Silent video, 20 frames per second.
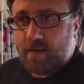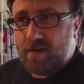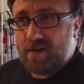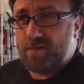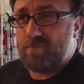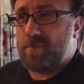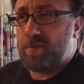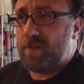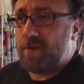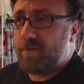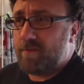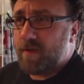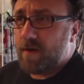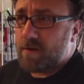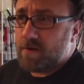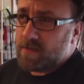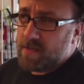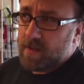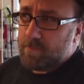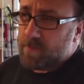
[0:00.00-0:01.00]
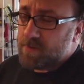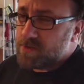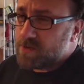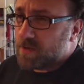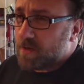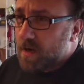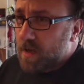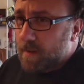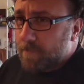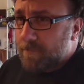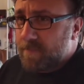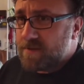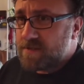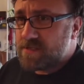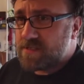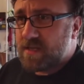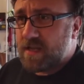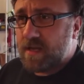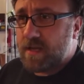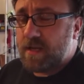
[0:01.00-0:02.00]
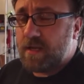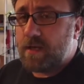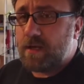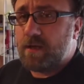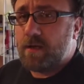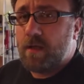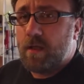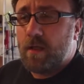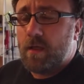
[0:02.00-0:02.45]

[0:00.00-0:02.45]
I believe they're temperature compensating.